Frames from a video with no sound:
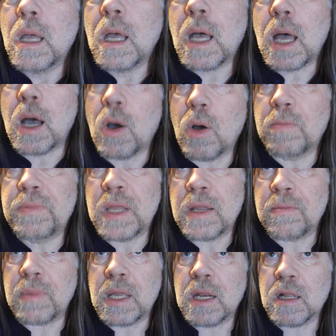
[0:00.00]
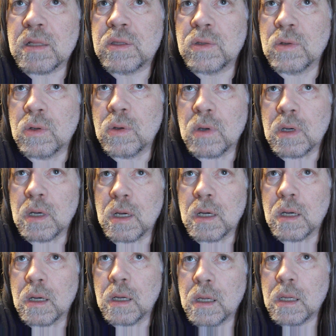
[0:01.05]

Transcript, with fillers: I hope they made it through uh,